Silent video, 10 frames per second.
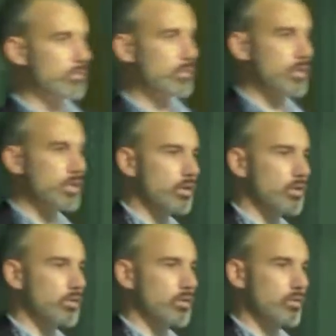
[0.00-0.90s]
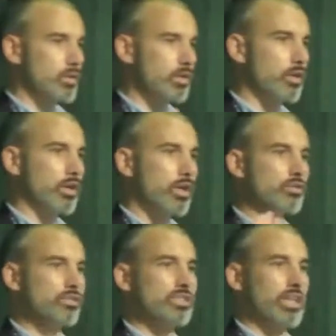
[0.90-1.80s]
uh,
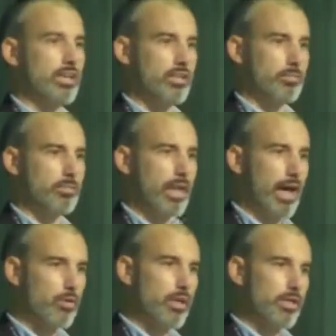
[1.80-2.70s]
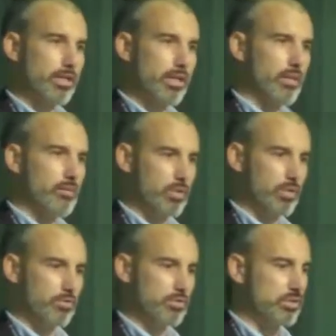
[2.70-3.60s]
you know, can understand the,
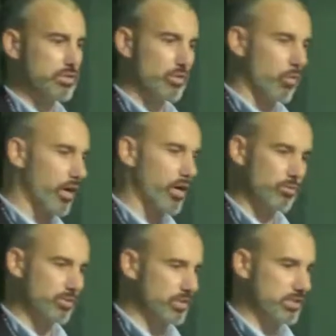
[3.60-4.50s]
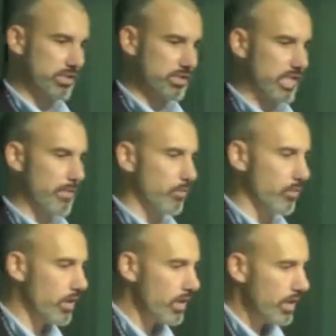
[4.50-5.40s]
how that data can be used. So
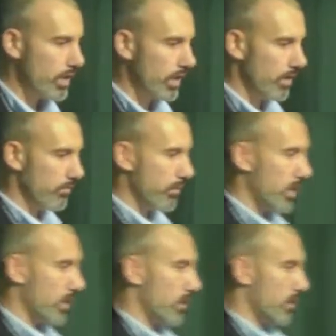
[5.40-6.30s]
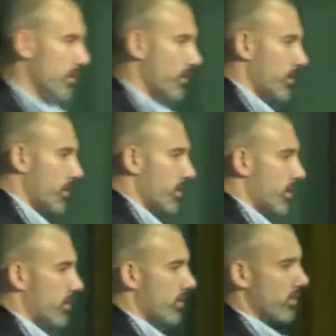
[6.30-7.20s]
wearables is an example. Um,
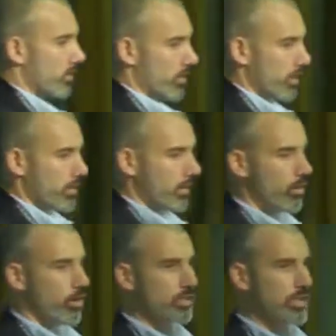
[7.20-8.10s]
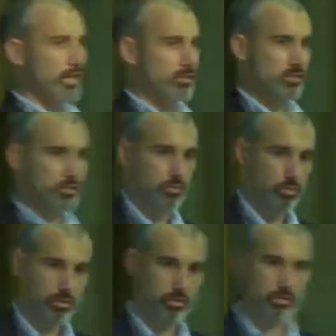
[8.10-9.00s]
you know,
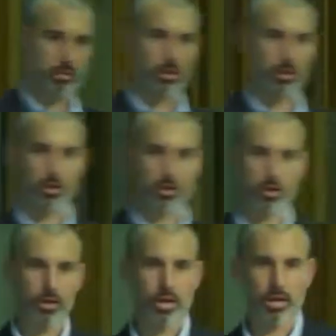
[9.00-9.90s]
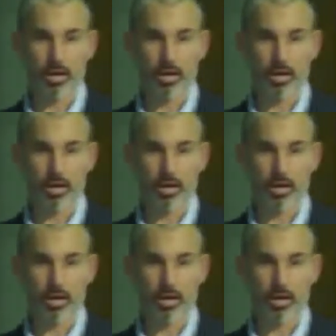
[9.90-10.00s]
heart attacks and strokes